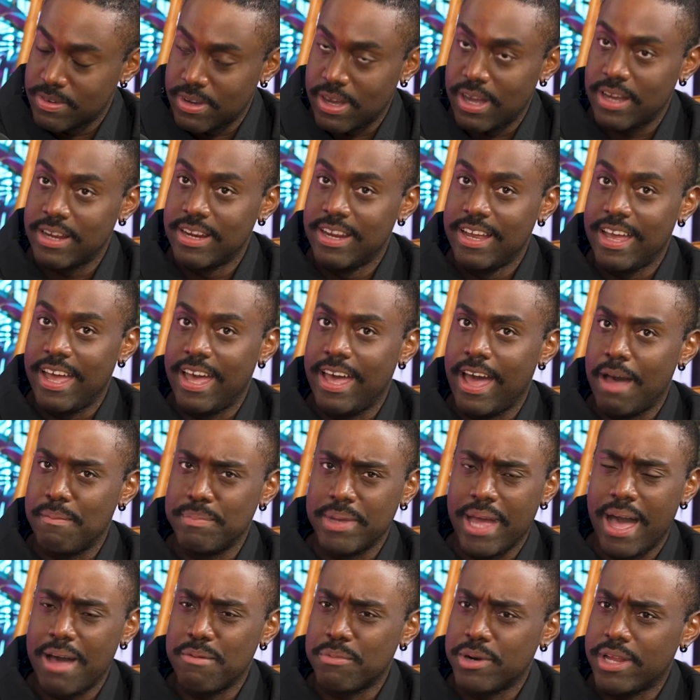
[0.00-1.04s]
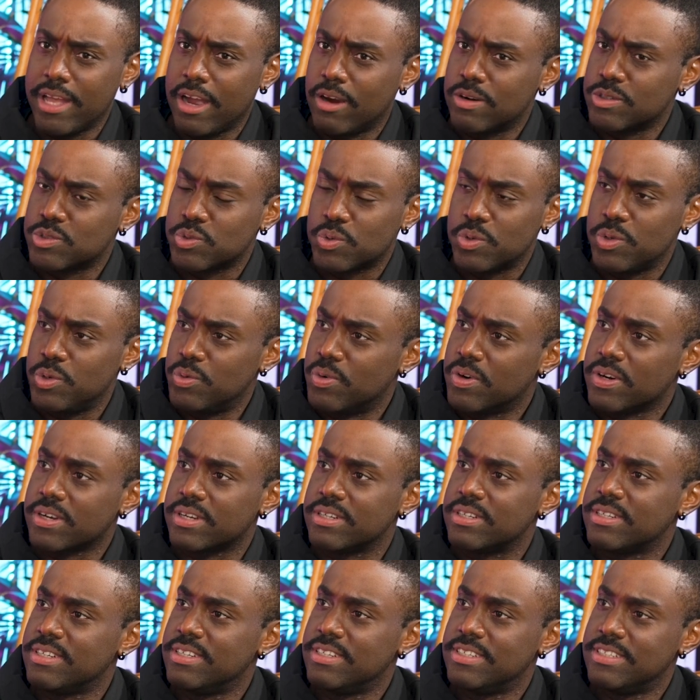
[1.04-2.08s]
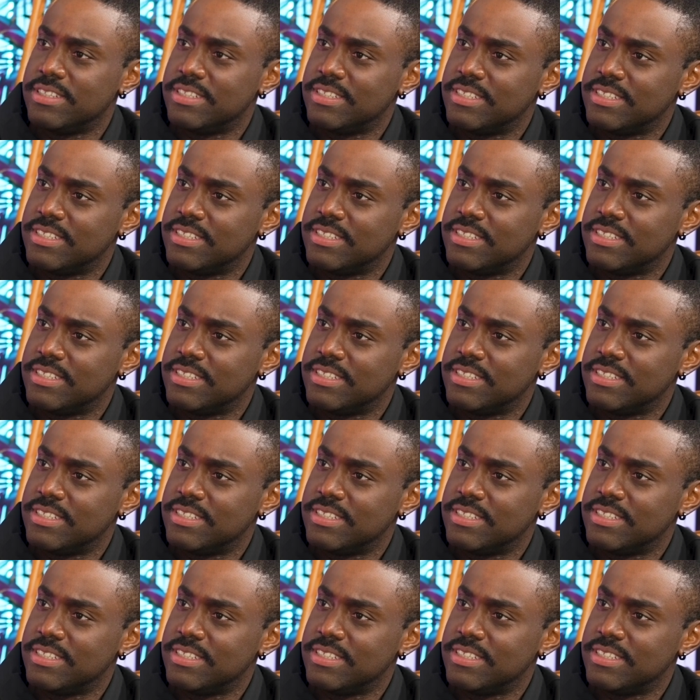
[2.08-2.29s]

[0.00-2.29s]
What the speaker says: Okay. And I mean, how many hours were you working?